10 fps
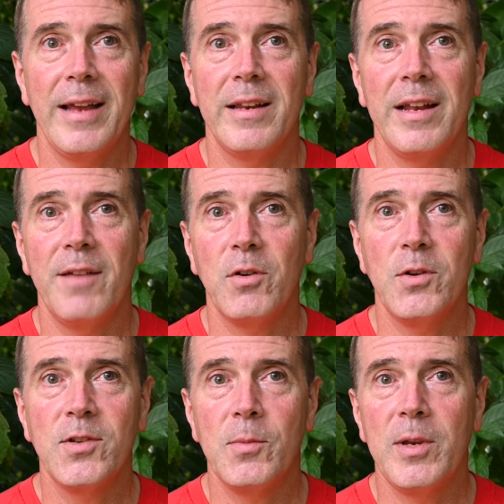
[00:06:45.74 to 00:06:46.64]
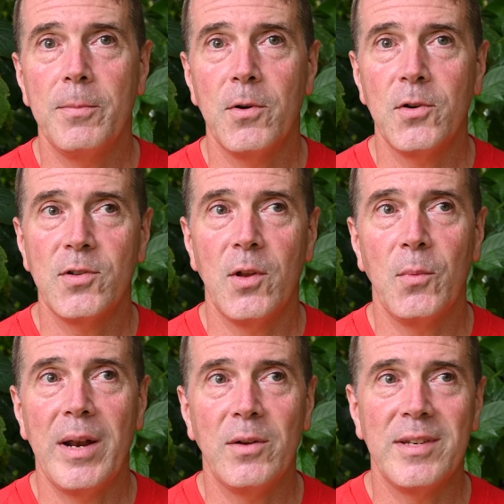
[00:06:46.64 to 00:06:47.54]
I never used to be a person that
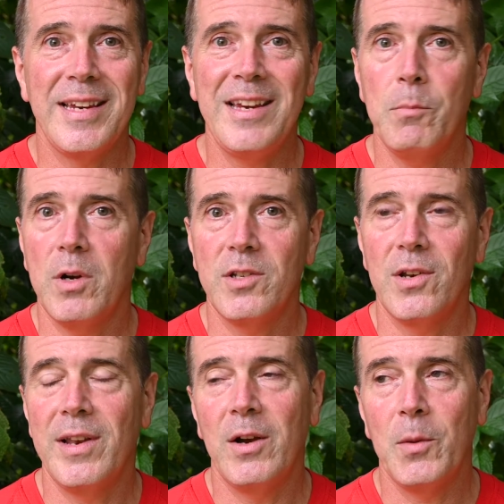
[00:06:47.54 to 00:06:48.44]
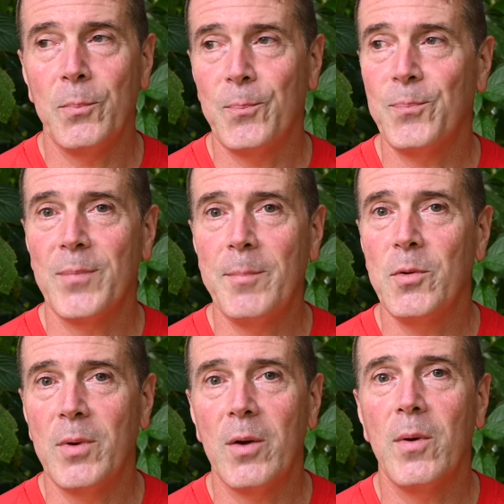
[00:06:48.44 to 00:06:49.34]
went out to eat much, and now I'm
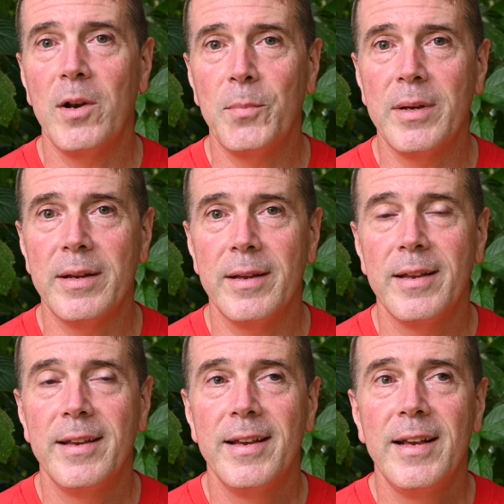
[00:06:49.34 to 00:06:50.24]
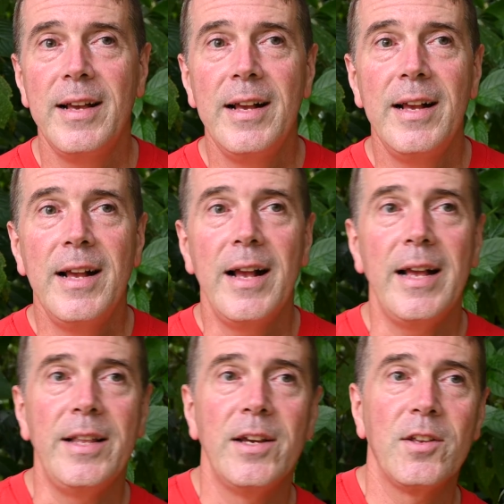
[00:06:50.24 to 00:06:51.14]
doing it quite a bit.
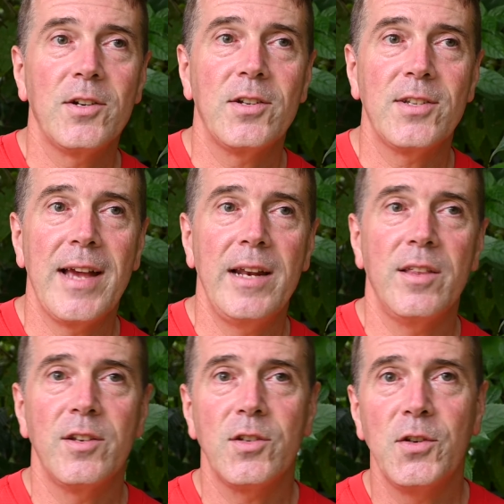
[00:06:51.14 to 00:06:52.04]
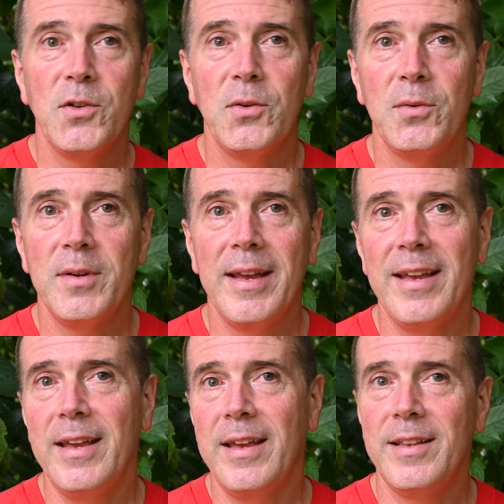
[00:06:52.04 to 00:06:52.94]
And the other side of this too,
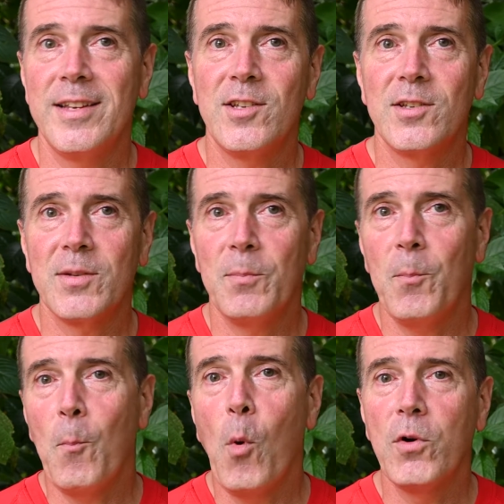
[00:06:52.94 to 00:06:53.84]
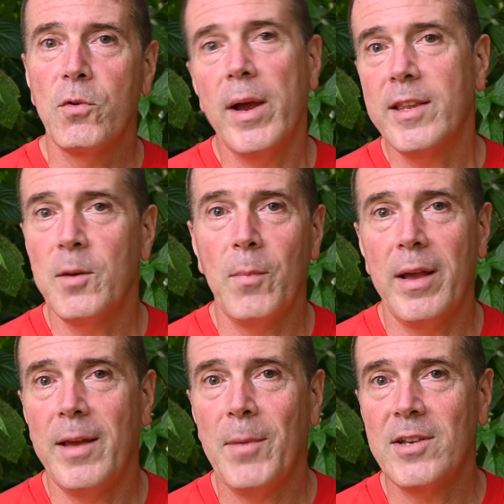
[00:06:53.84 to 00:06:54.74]
and this is more directed
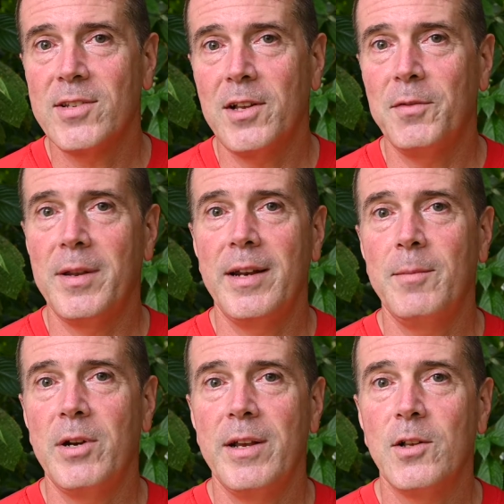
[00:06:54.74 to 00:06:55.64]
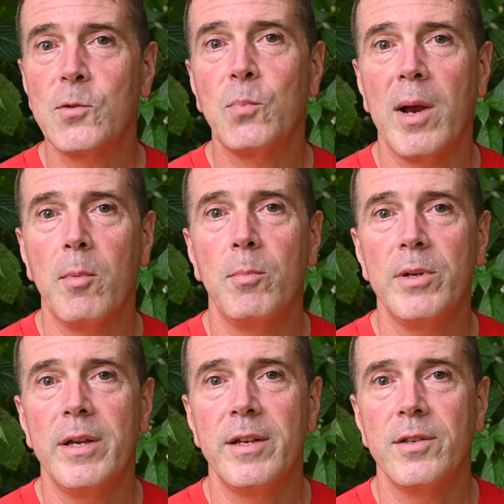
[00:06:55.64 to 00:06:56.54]
at myself than anybody else
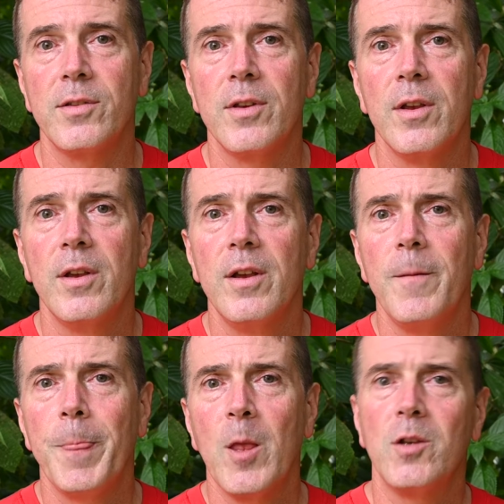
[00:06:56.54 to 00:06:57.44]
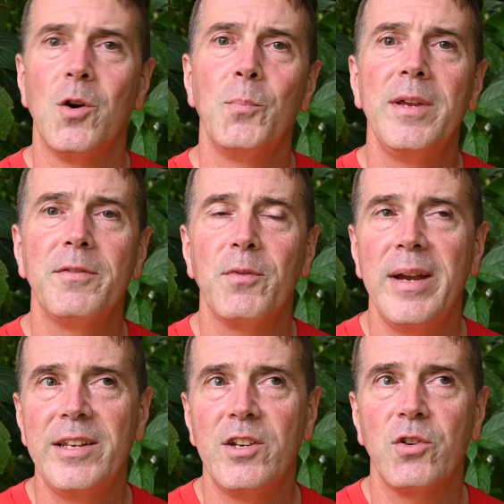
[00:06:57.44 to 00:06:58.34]
probably, is don't be
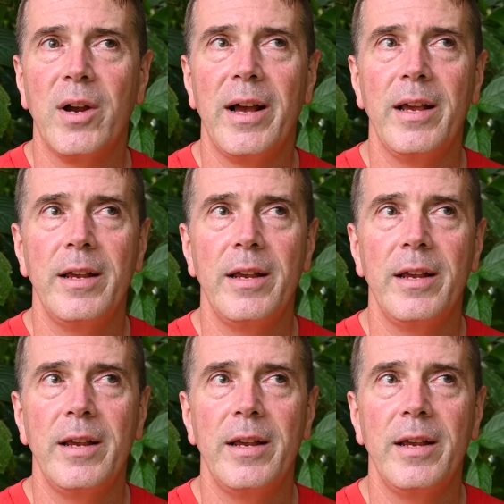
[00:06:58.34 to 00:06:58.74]
afraid to try